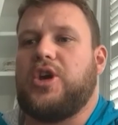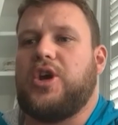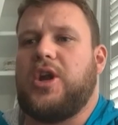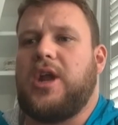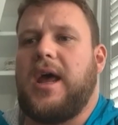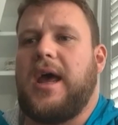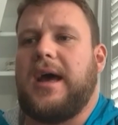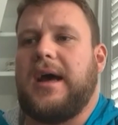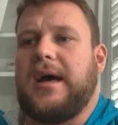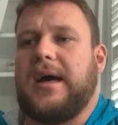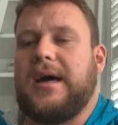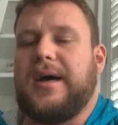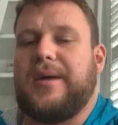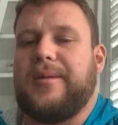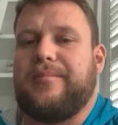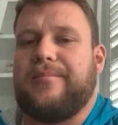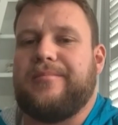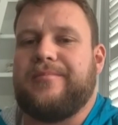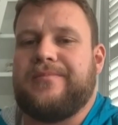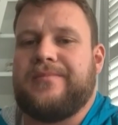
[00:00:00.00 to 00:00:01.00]
good at,
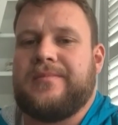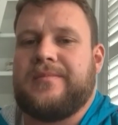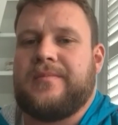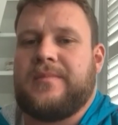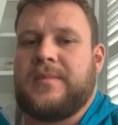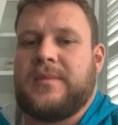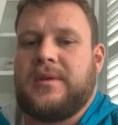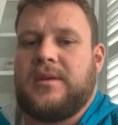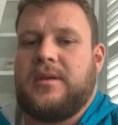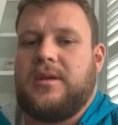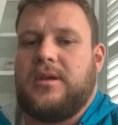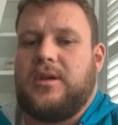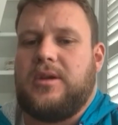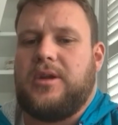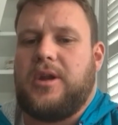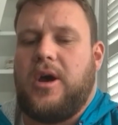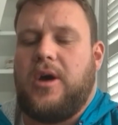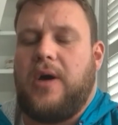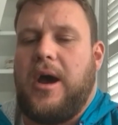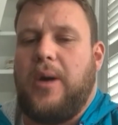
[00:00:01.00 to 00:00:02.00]
you
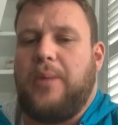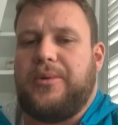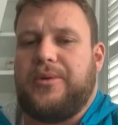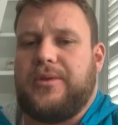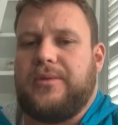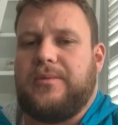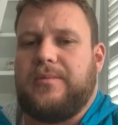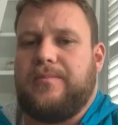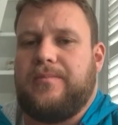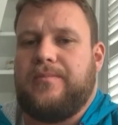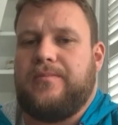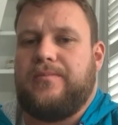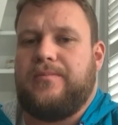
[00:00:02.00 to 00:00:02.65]
know, helping